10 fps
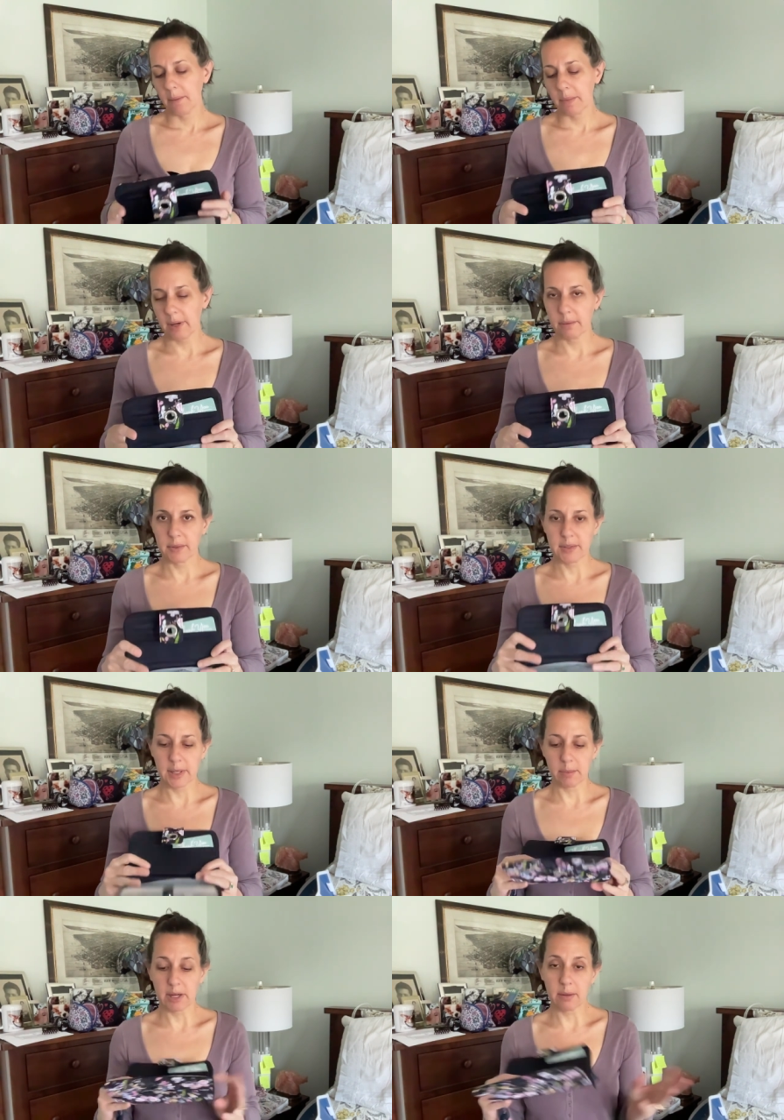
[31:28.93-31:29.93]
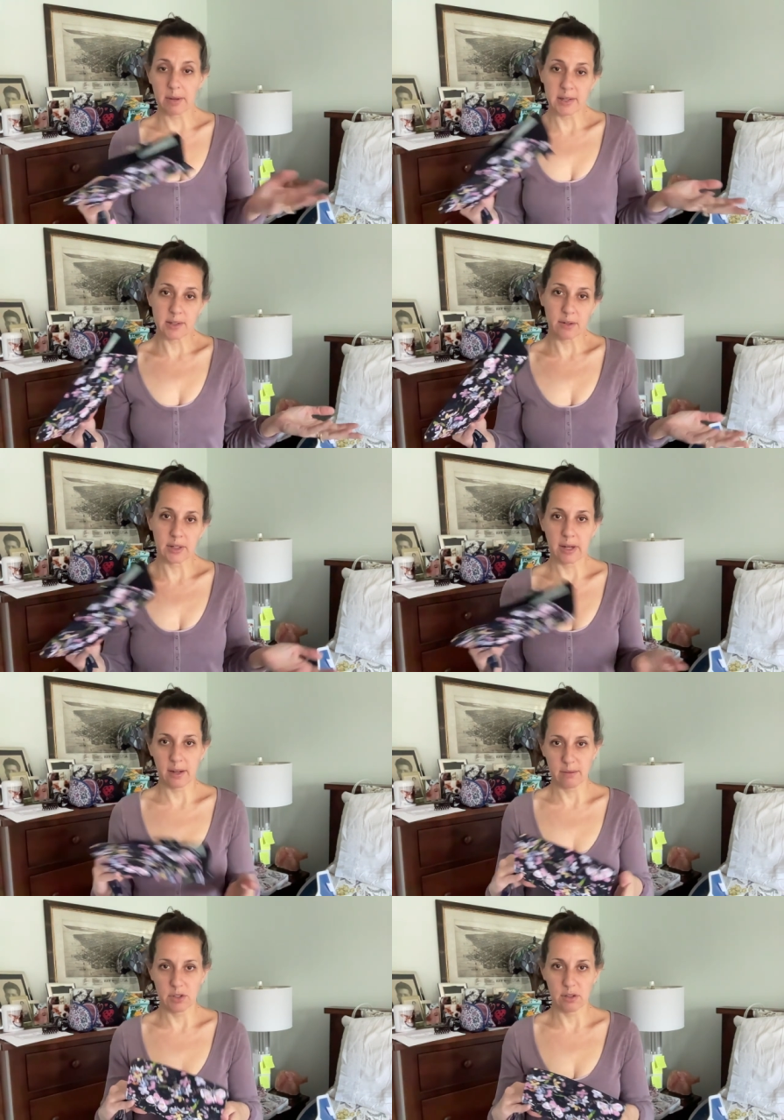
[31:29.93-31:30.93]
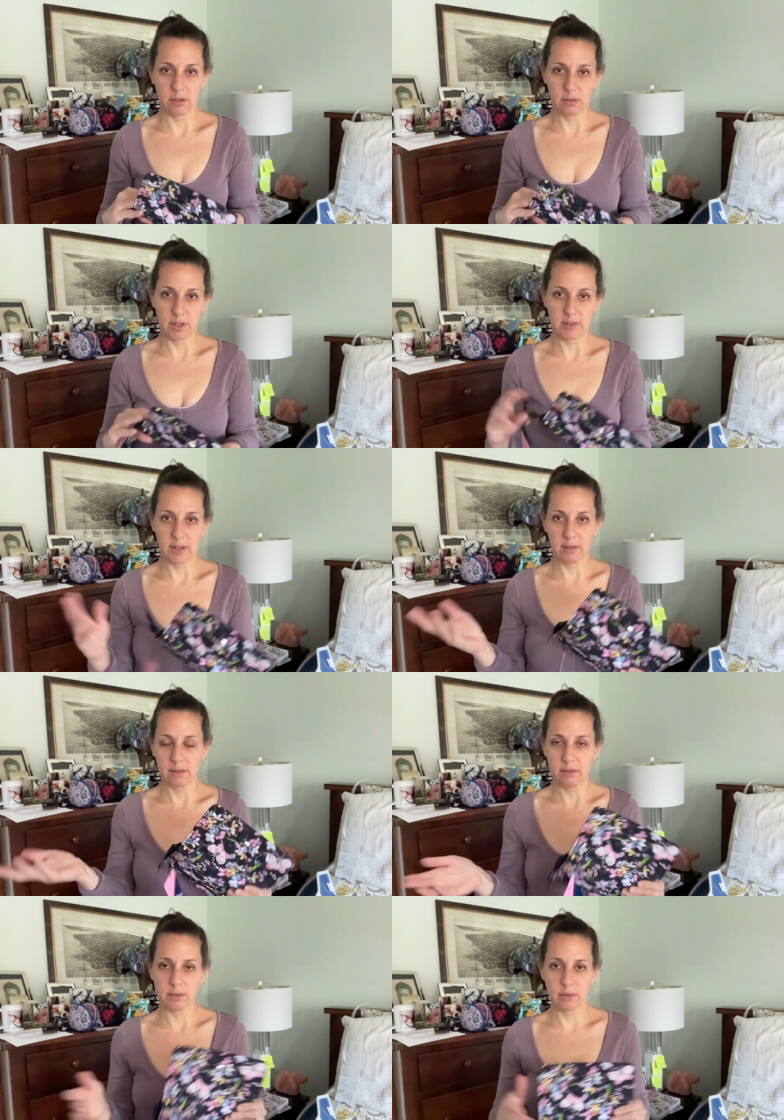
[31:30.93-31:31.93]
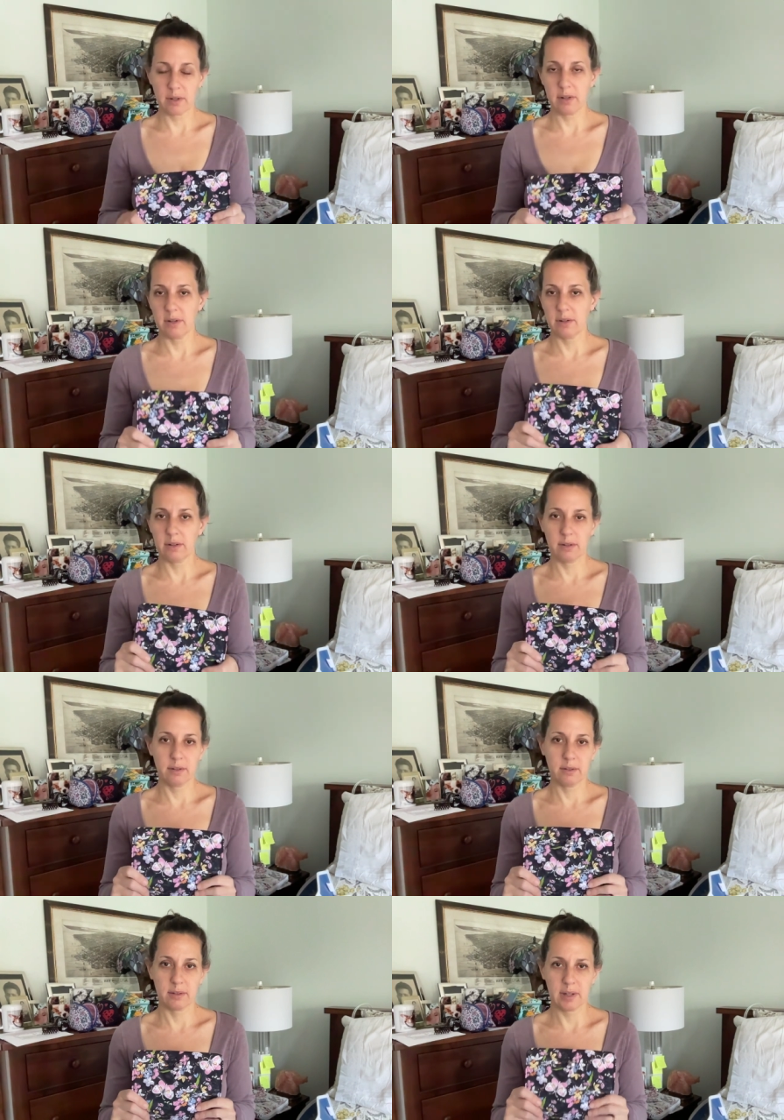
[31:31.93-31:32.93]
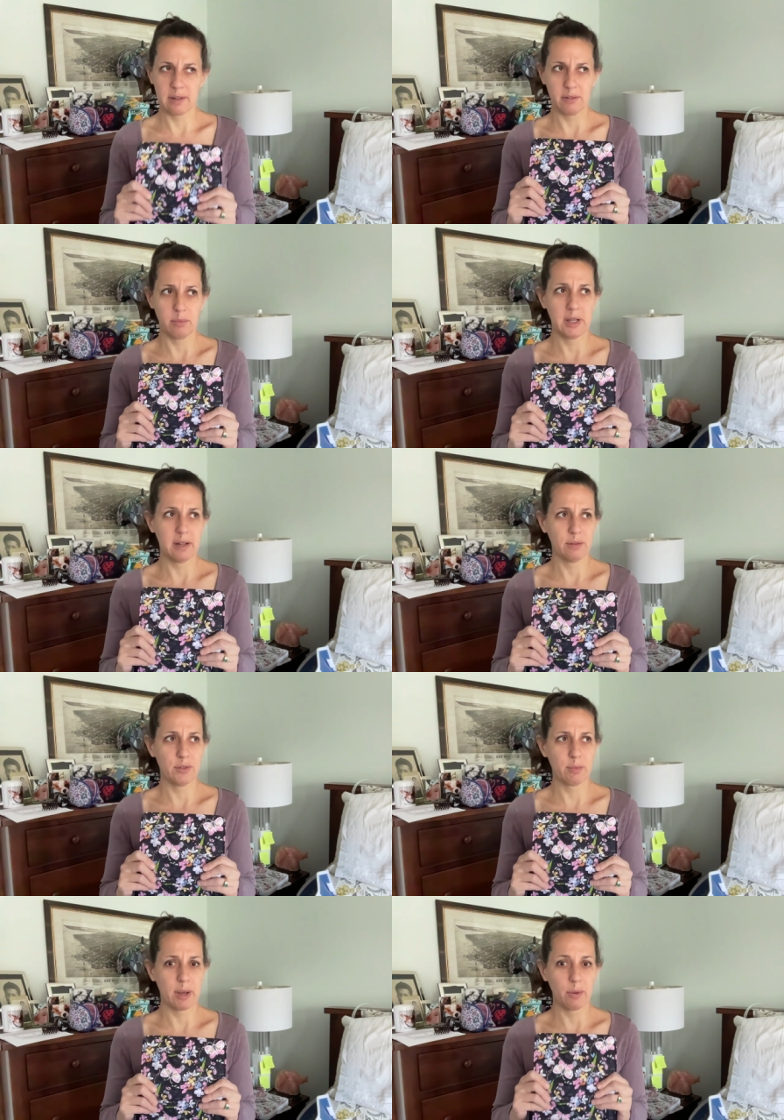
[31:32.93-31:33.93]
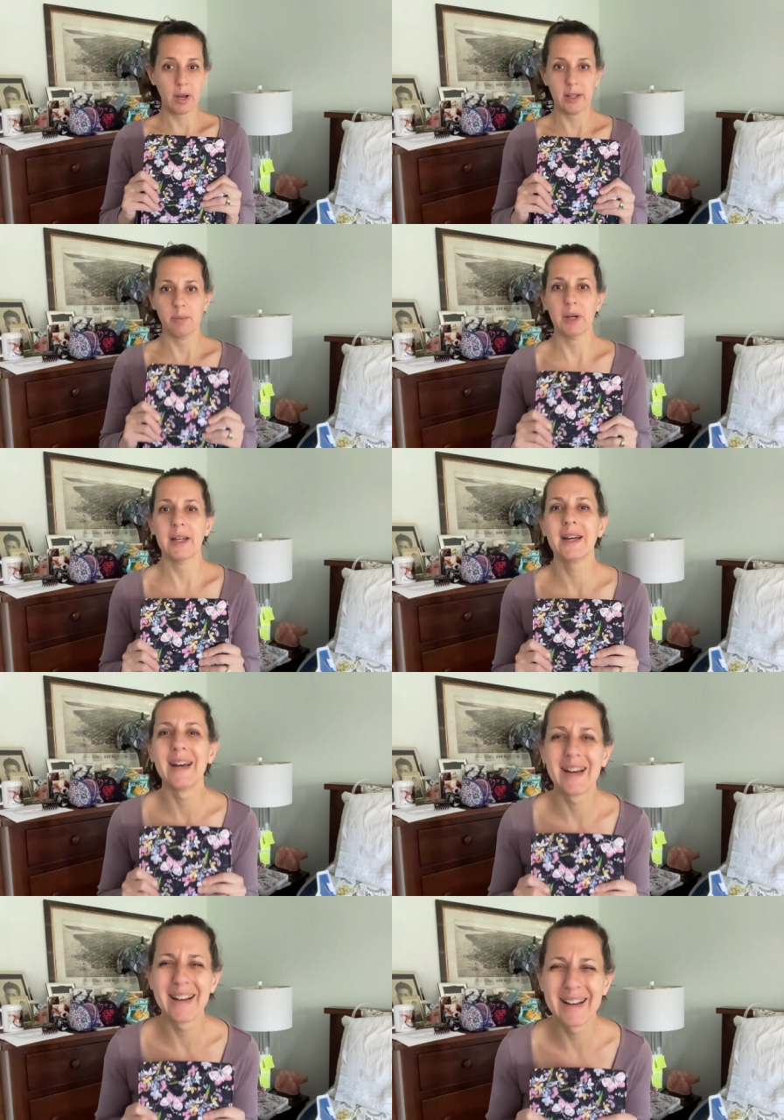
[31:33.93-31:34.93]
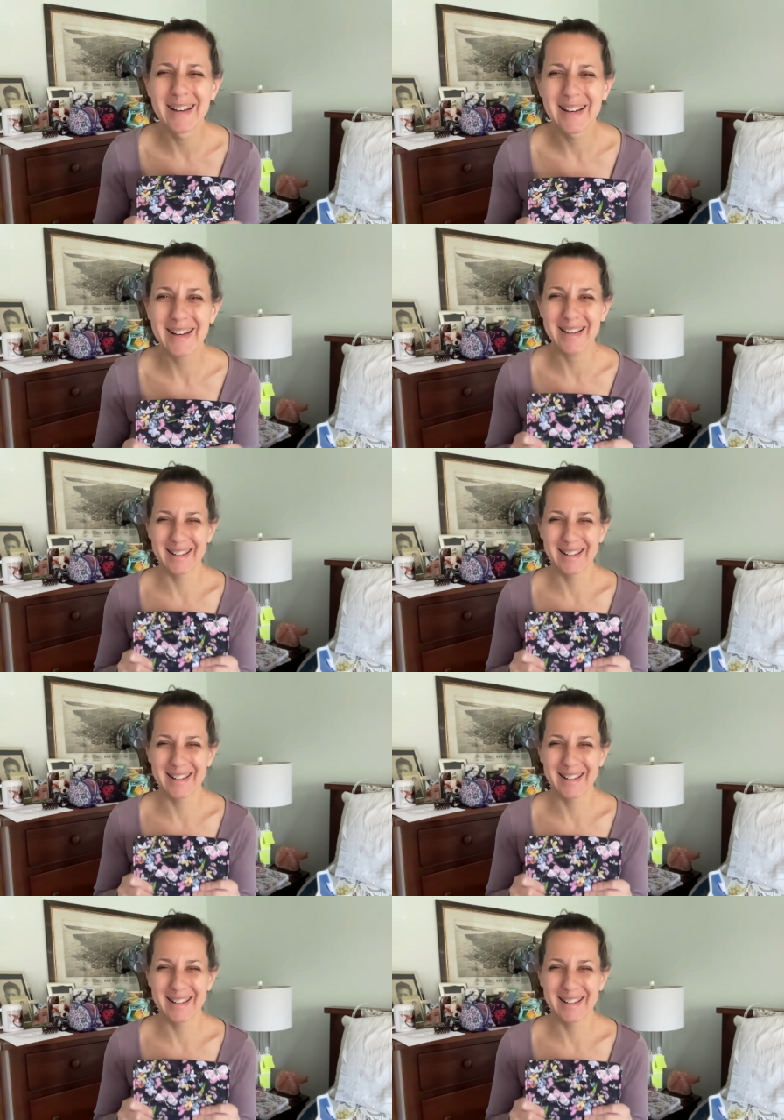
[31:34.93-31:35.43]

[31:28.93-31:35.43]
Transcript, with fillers: but we'll see. But anyway, so now I have two in case I lose one or, God forbid, I lose my wallet. But